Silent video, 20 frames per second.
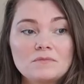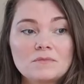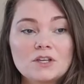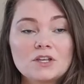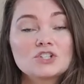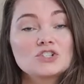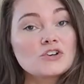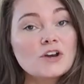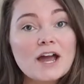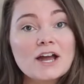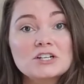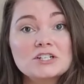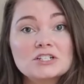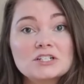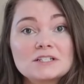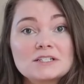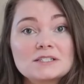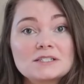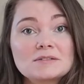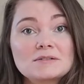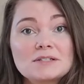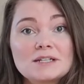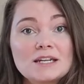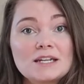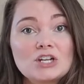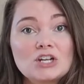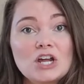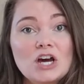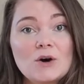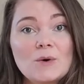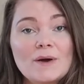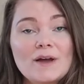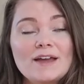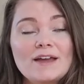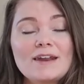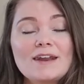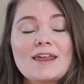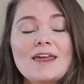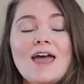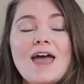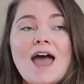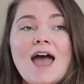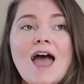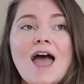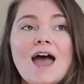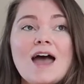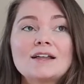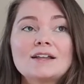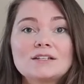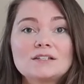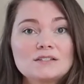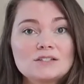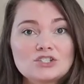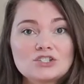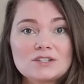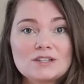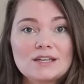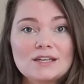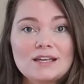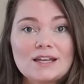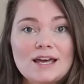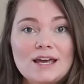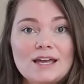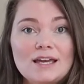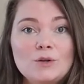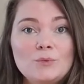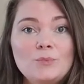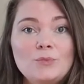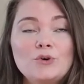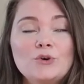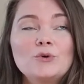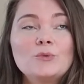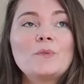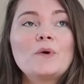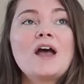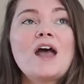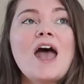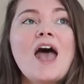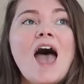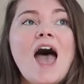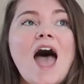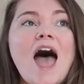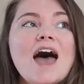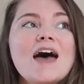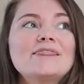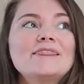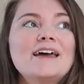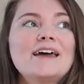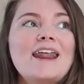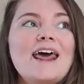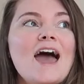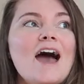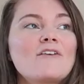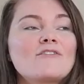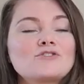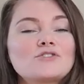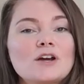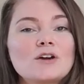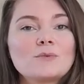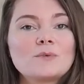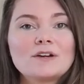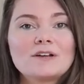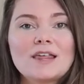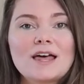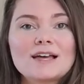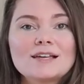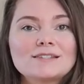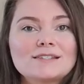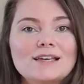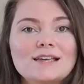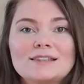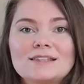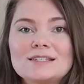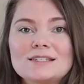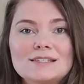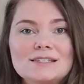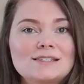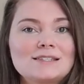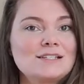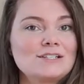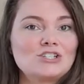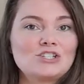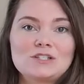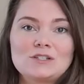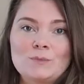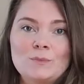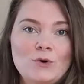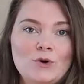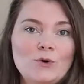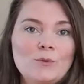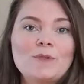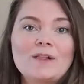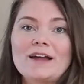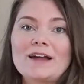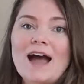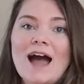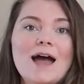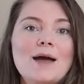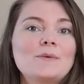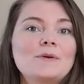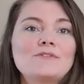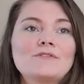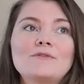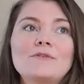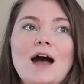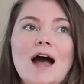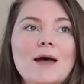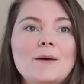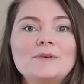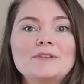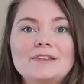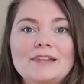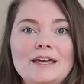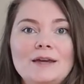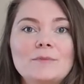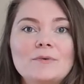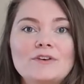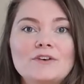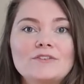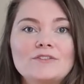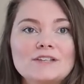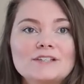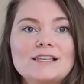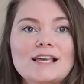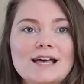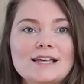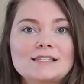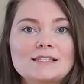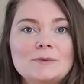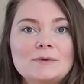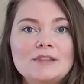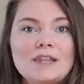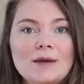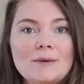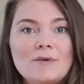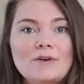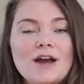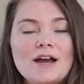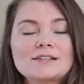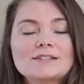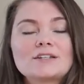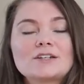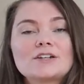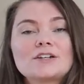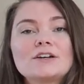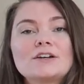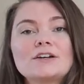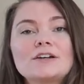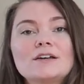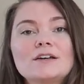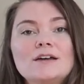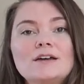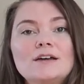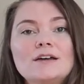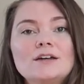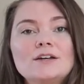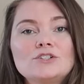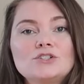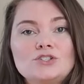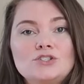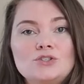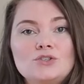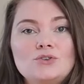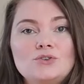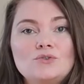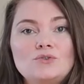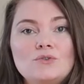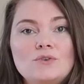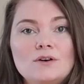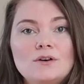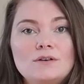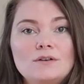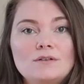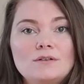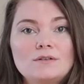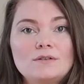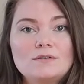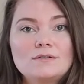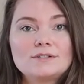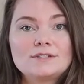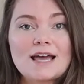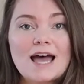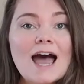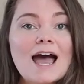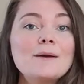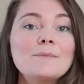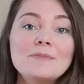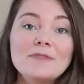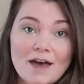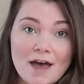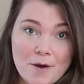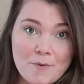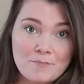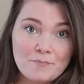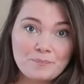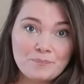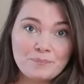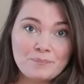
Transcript: contractions, didn't know it, just thinking I had to poop. And then after I realized like this isn't just poop, like I'm in I'm in labor. This has to be labor. I started to time them.